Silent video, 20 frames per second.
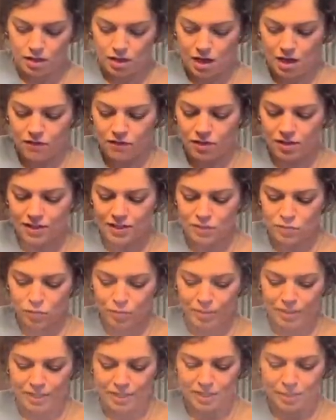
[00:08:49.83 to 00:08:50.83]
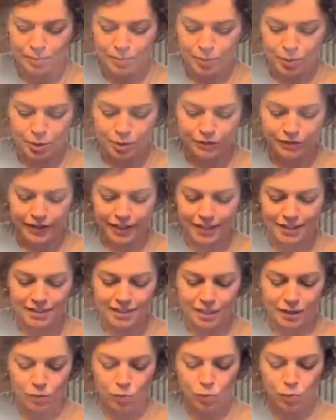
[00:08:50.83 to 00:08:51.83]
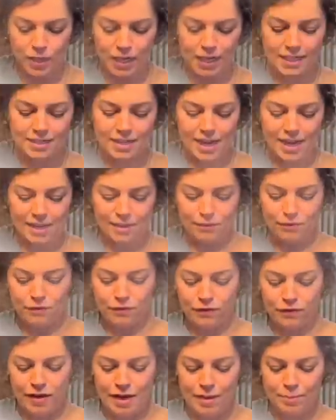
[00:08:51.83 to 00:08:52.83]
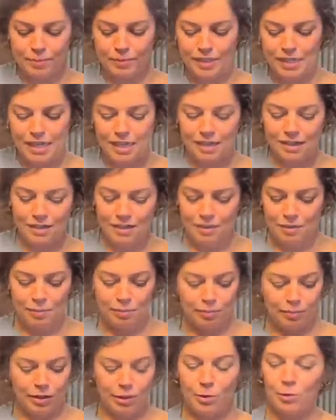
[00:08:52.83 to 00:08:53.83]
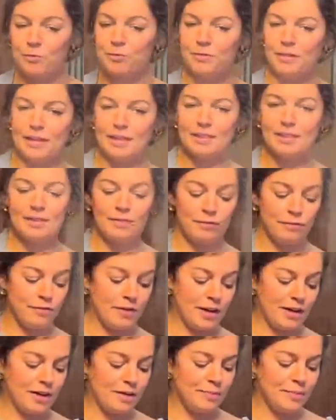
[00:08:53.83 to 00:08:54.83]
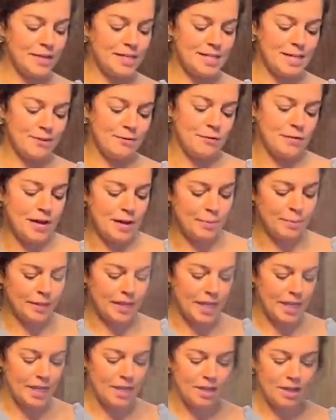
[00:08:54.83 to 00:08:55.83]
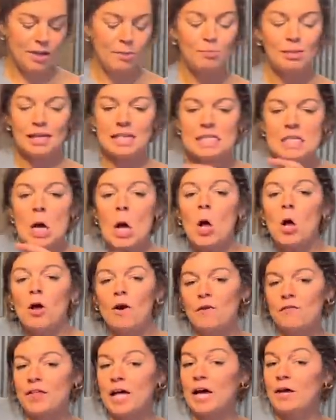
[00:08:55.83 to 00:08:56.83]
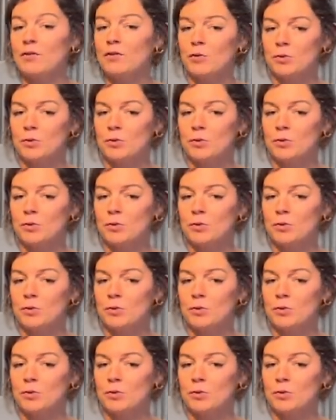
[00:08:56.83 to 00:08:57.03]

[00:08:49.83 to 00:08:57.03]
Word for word: I feel like this would be like the perfect like weeknight family meal for like the very busy family because all of that,